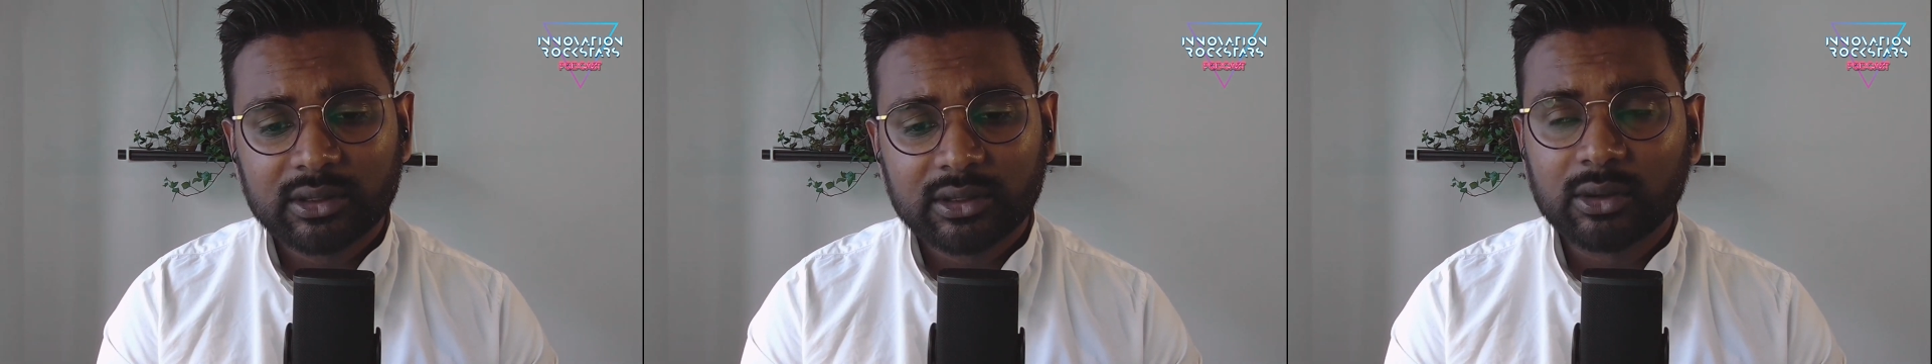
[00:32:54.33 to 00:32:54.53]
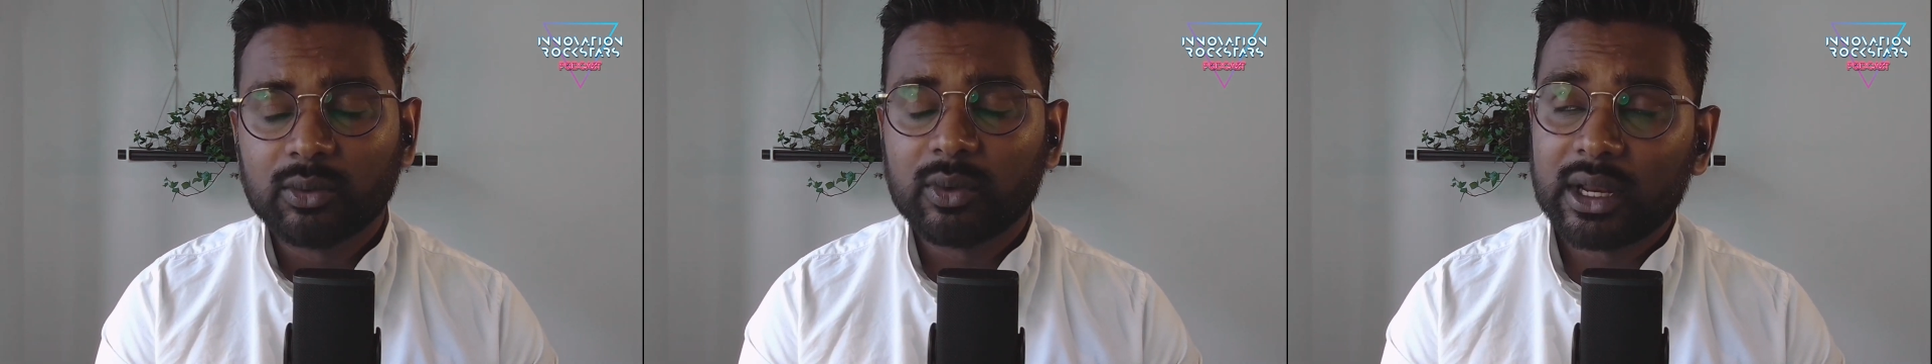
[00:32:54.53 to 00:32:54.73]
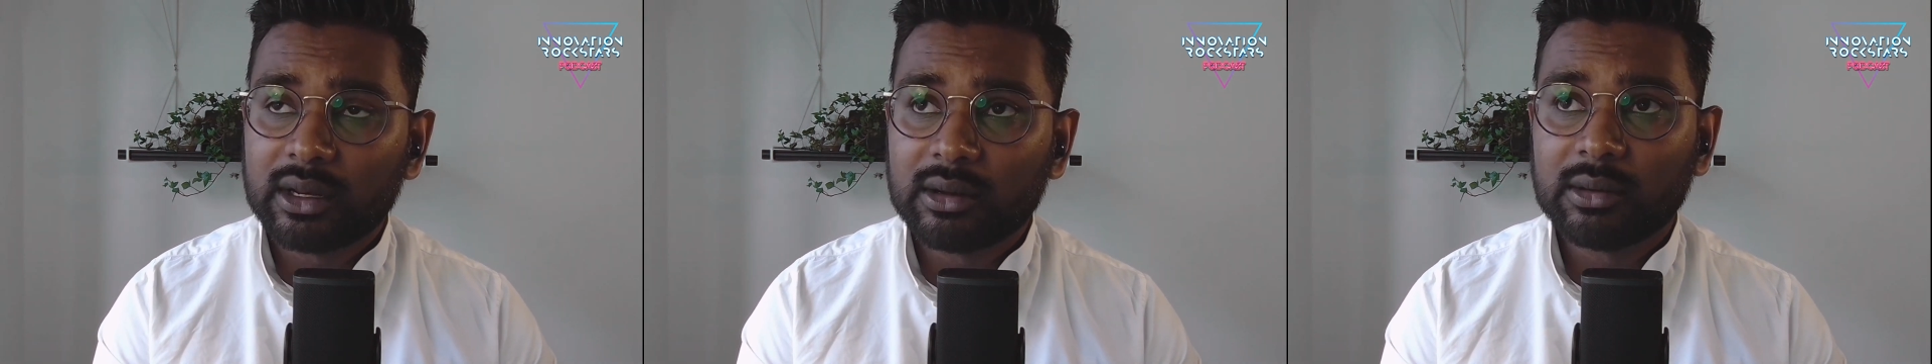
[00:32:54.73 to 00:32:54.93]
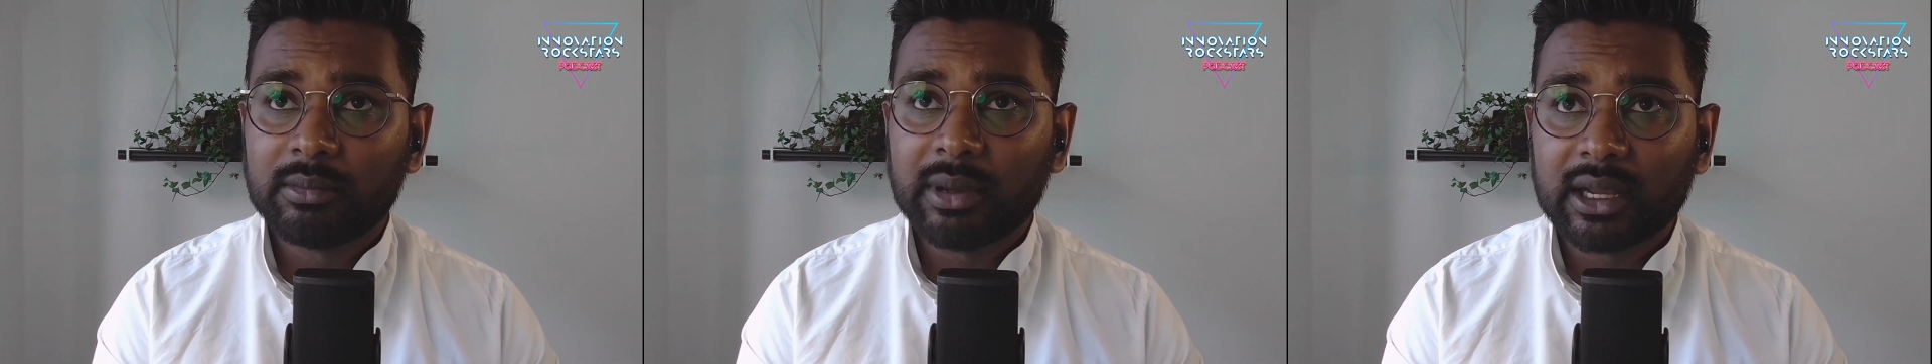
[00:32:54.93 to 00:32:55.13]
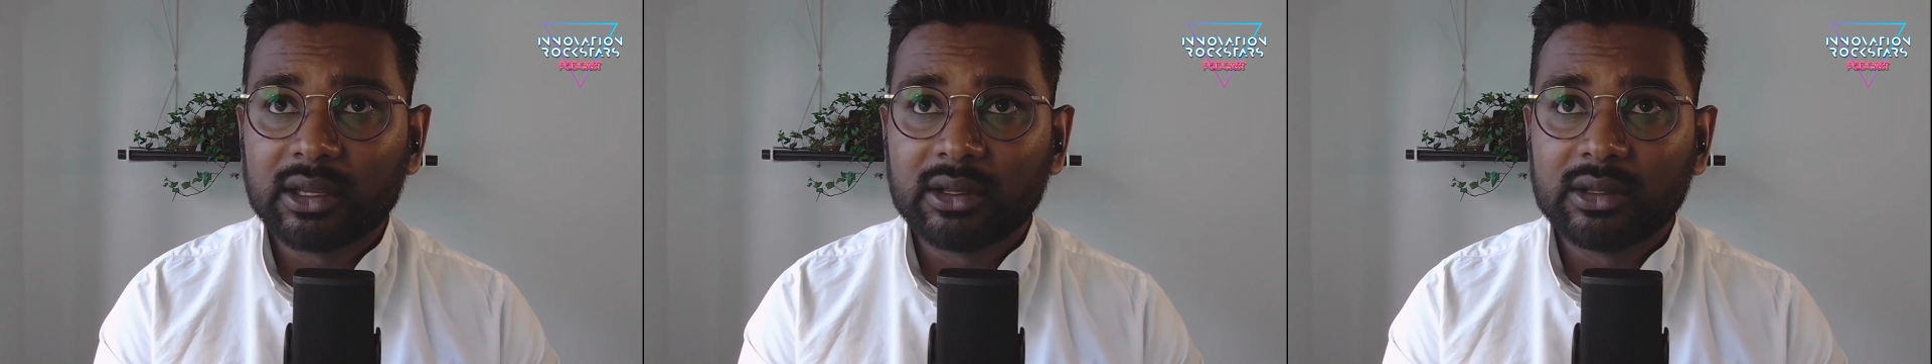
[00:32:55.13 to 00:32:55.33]
So when
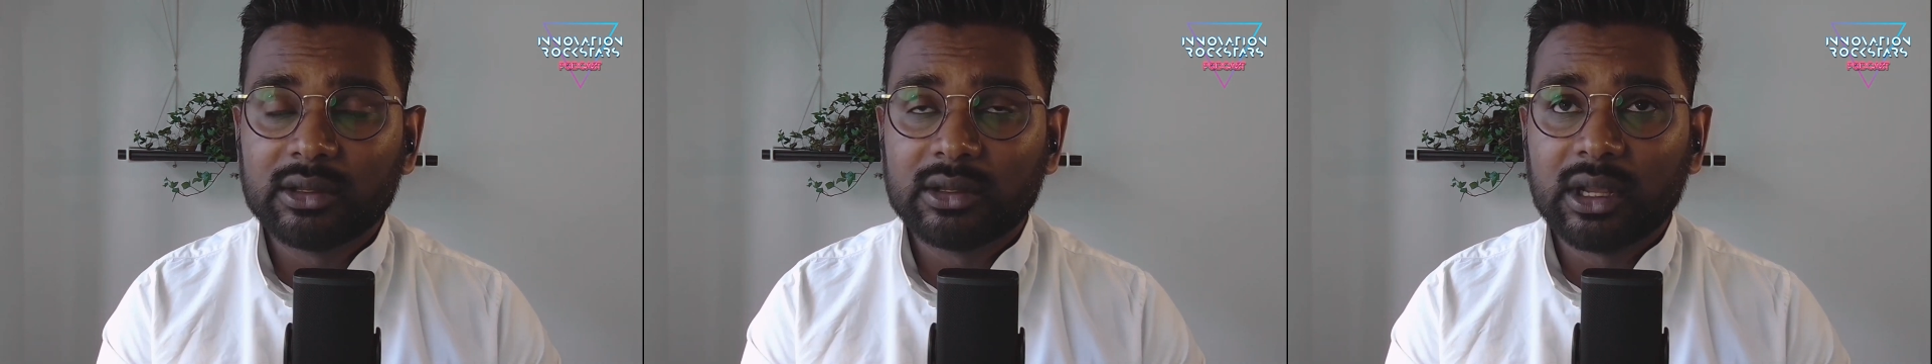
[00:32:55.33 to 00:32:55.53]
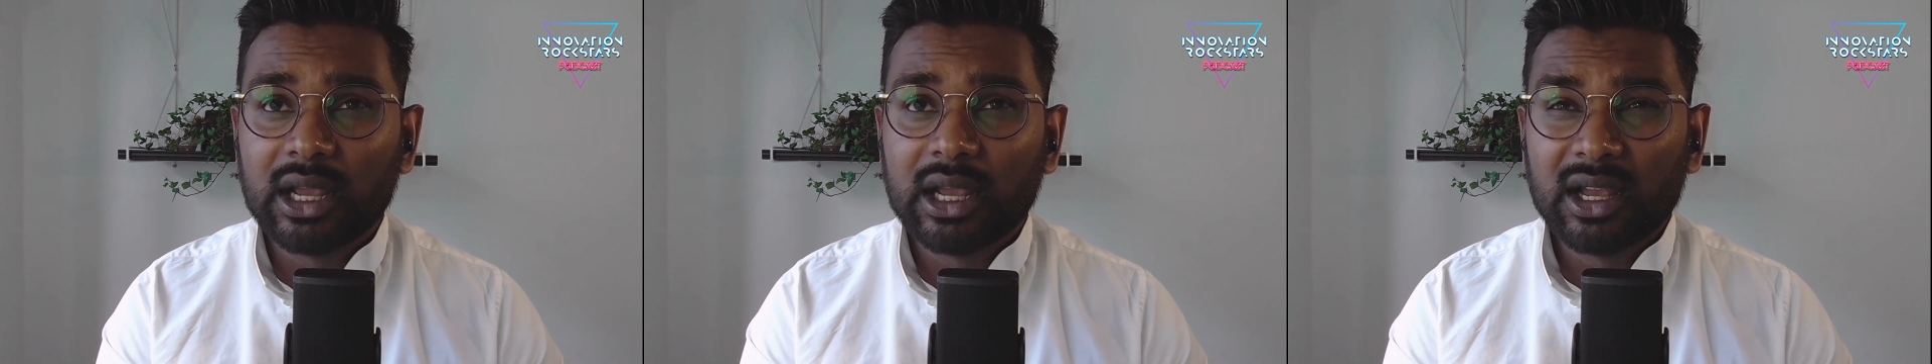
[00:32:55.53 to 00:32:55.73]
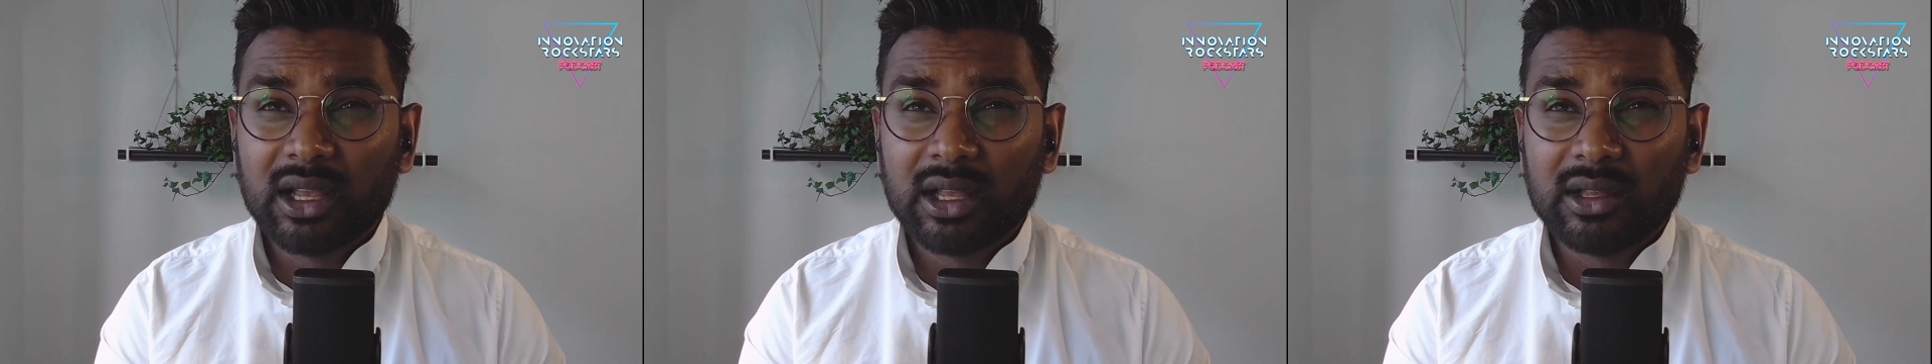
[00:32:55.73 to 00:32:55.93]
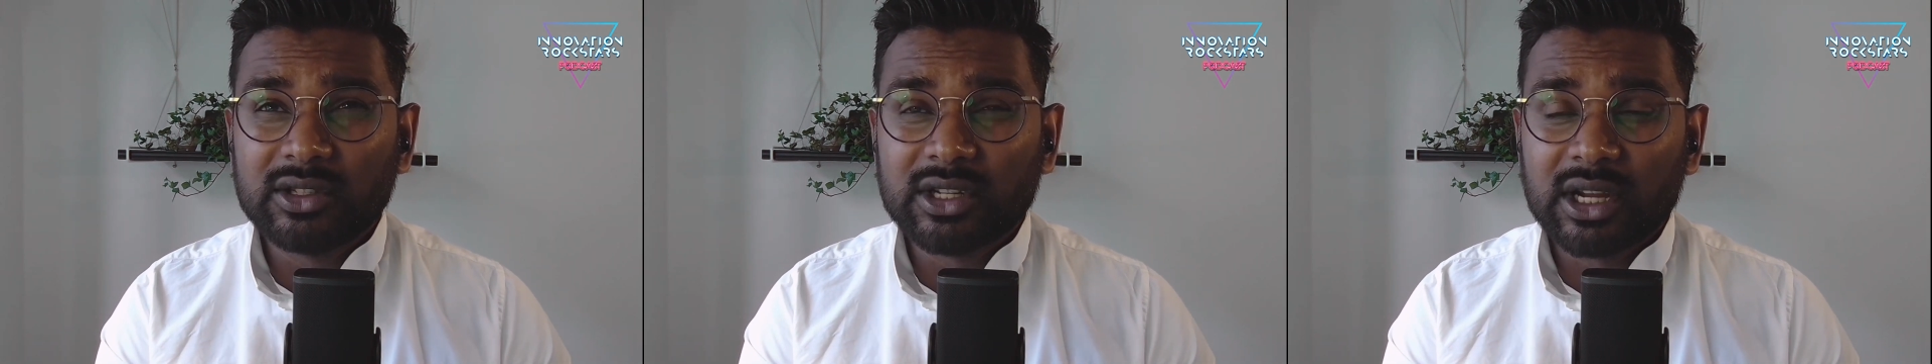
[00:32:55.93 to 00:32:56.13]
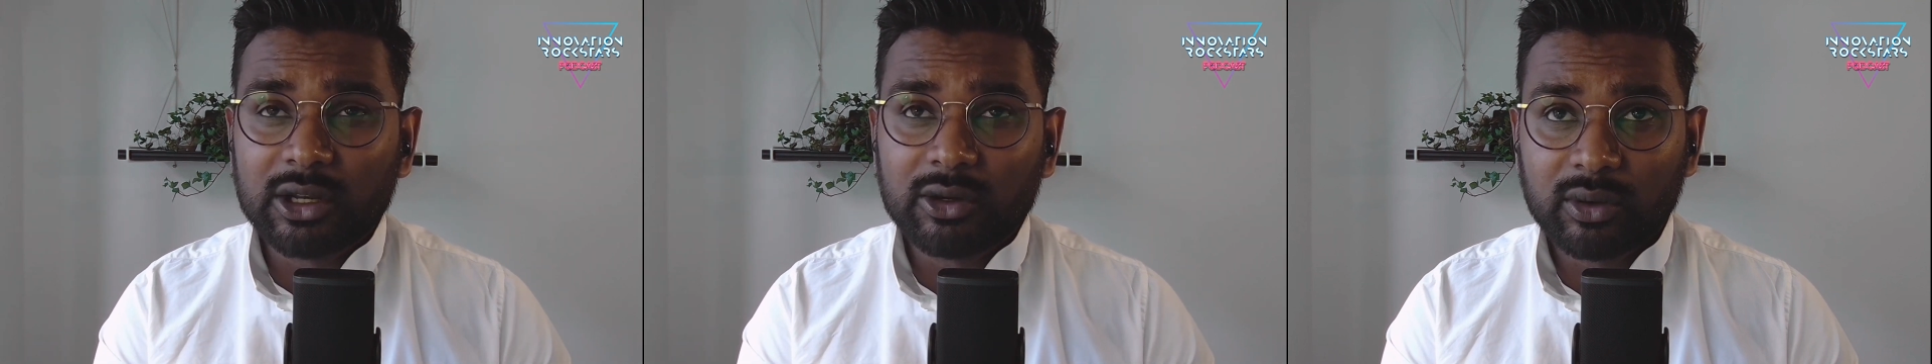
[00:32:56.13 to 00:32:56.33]
back in
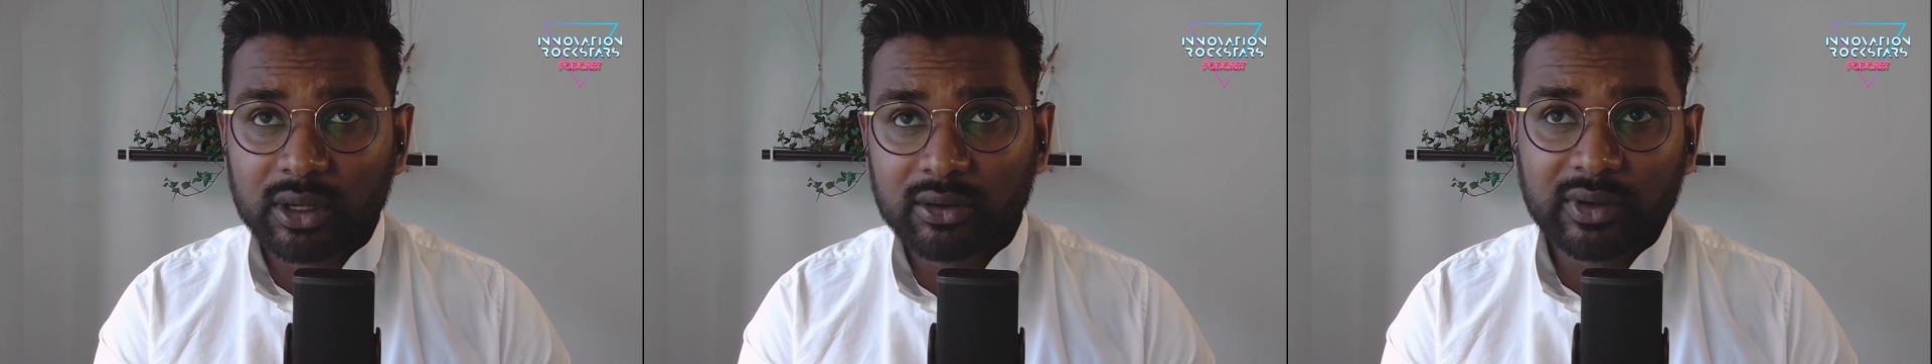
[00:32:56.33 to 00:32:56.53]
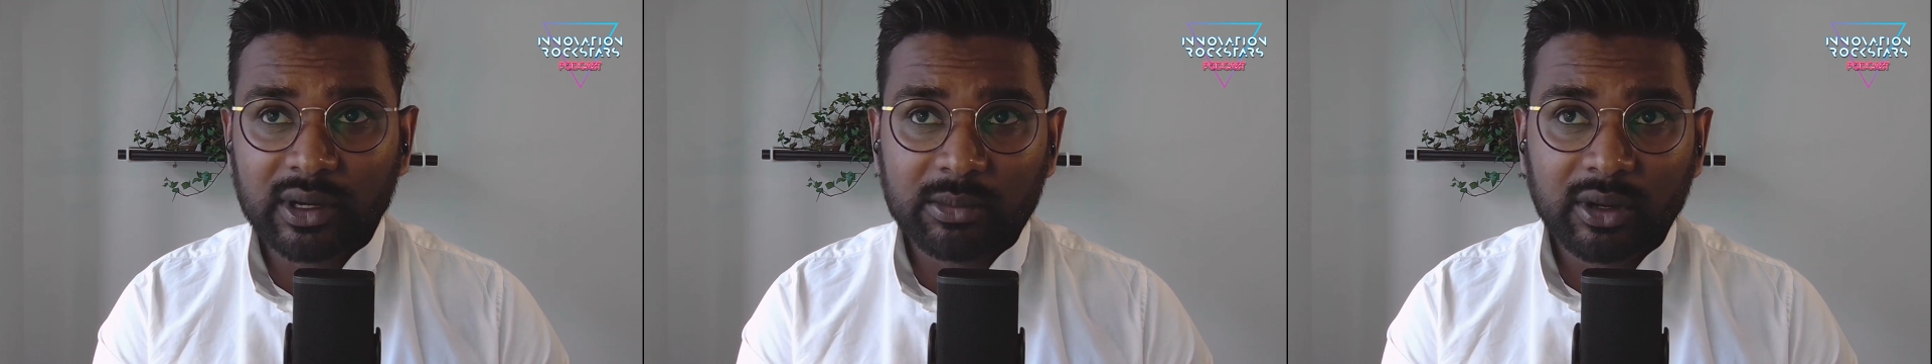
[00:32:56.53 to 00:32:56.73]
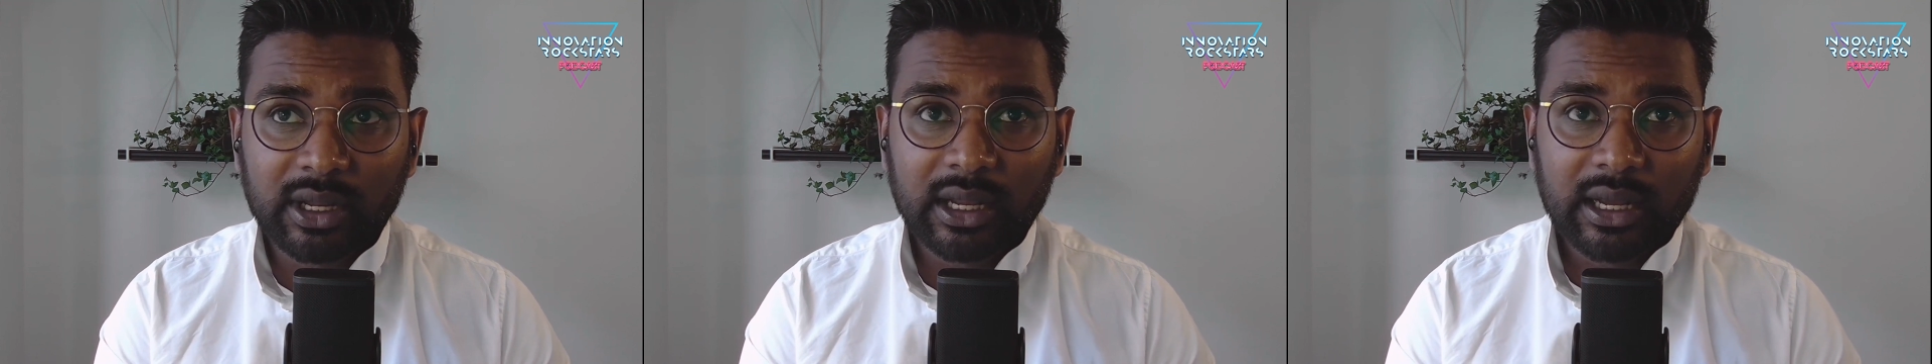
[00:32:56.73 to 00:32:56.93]
January or February,